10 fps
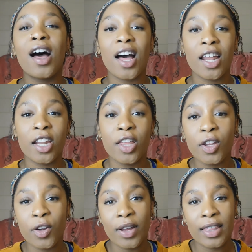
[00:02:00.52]

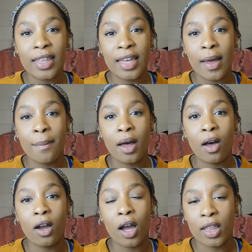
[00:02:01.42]
Another great thing
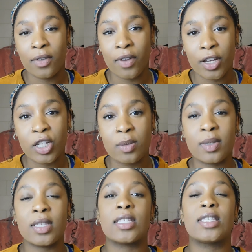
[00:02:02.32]
about godly
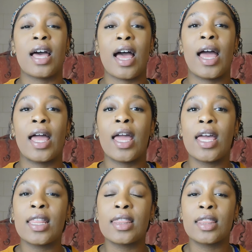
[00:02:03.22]
friendships is that
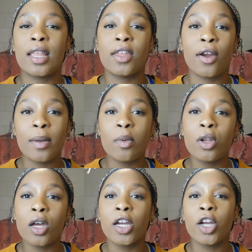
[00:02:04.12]
they're able
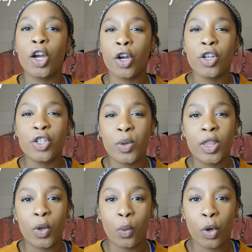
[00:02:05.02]
to encourage you
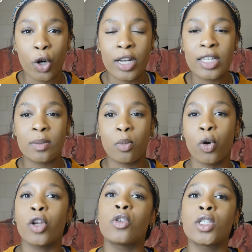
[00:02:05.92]
in the word and
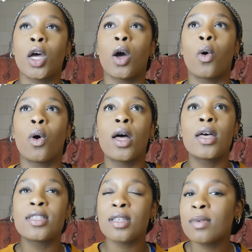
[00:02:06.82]
support you. So
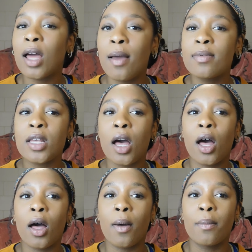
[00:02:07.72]
sometimes,
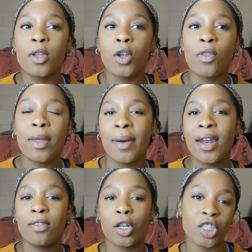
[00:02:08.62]
they might
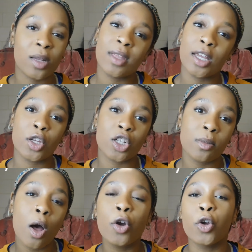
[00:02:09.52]
have learned something in their
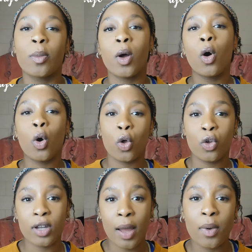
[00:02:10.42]
small group or
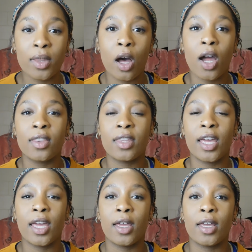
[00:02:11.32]
their time with God, and
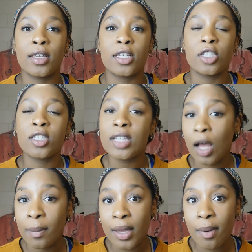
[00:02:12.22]
they
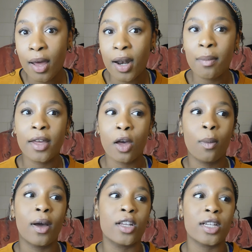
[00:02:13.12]
tell me about it, and I'm like, oh
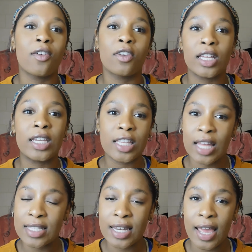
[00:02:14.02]
my gosh, I really need
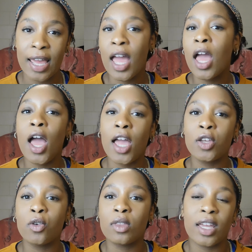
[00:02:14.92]
that today. And
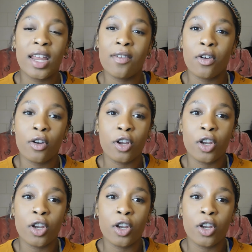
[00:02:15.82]
they never,